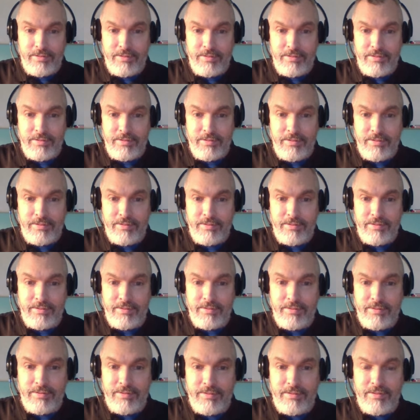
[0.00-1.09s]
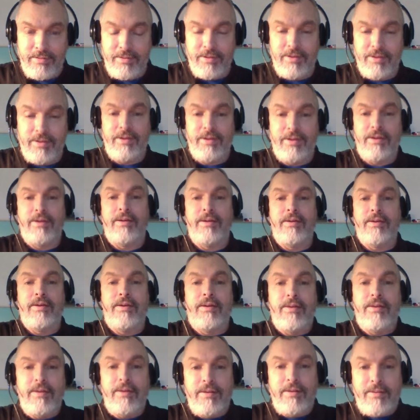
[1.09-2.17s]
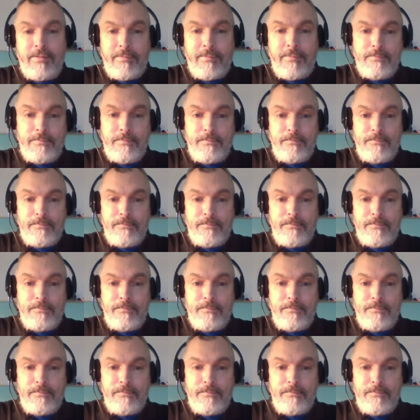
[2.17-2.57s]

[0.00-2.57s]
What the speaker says: [no speech]